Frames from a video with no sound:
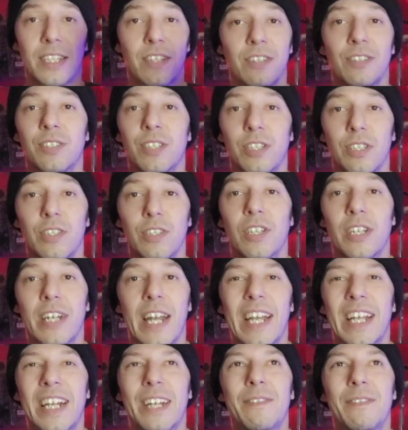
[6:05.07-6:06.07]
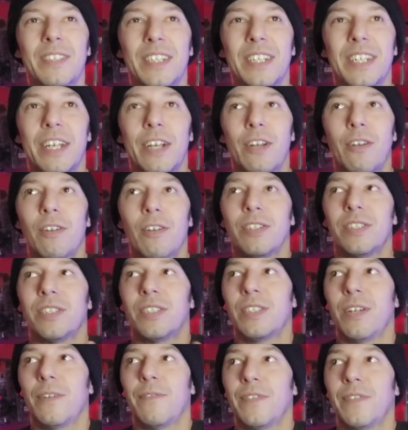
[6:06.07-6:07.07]
there's the negatives in here is
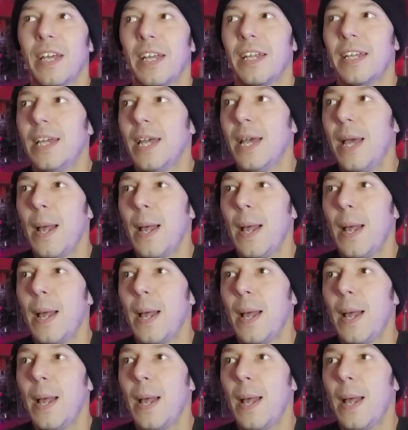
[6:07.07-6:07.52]
stuff that